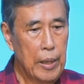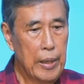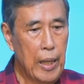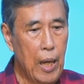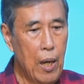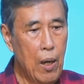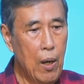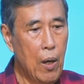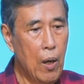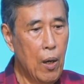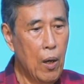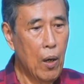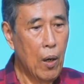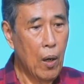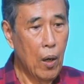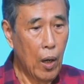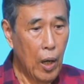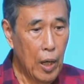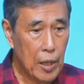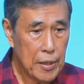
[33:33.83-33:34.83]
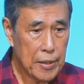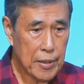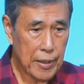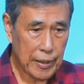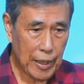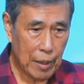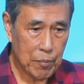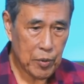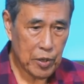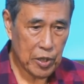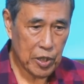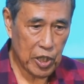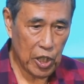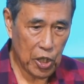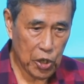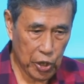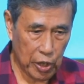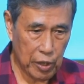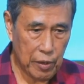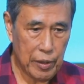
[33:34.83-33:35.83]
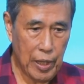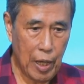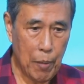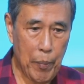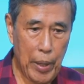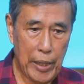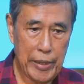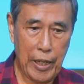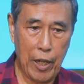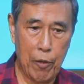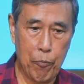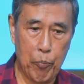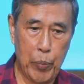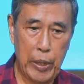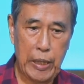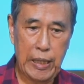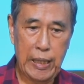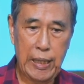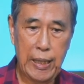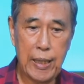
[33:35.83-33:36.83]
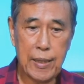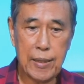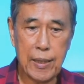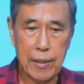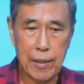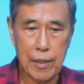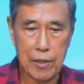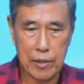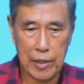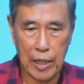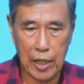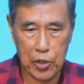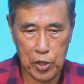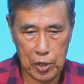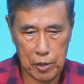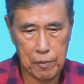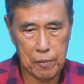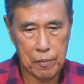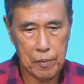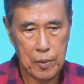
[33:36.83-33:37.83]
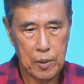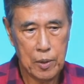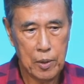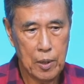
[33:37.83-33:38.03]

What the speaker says: Now, on circumcision, there might have been heated discussion,